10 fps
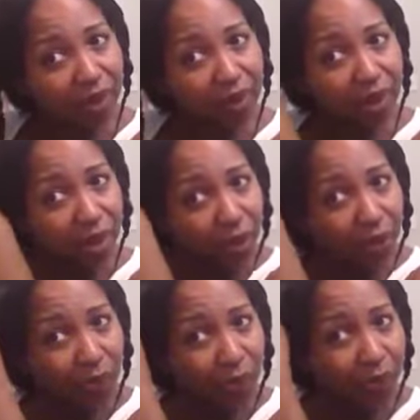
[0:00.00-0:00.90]
Now
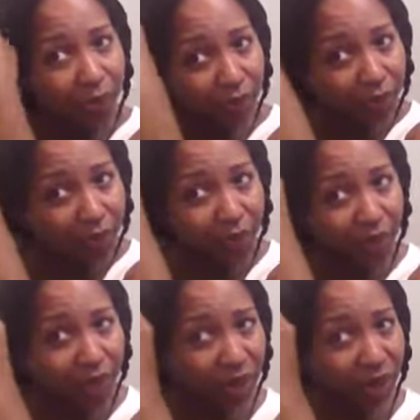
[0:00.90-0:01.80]
what I'm
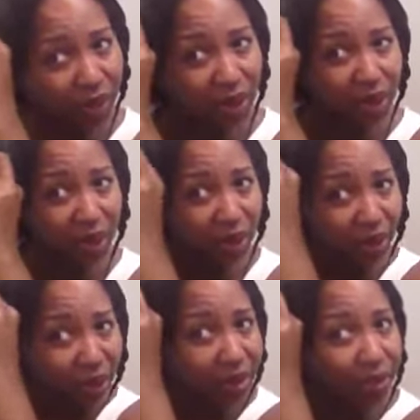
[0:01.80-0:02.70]
doing
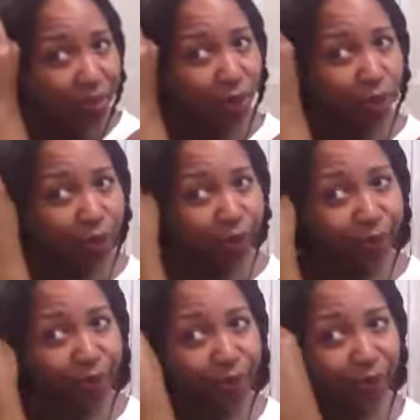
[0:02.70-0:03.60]
is I'm going
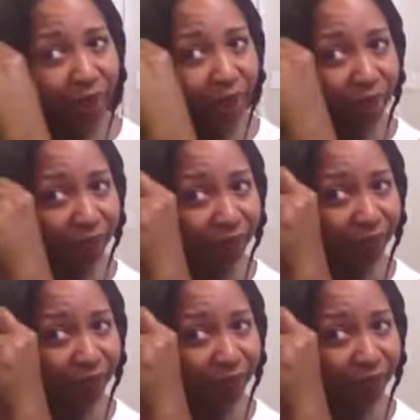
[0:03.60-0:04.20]
through and I'm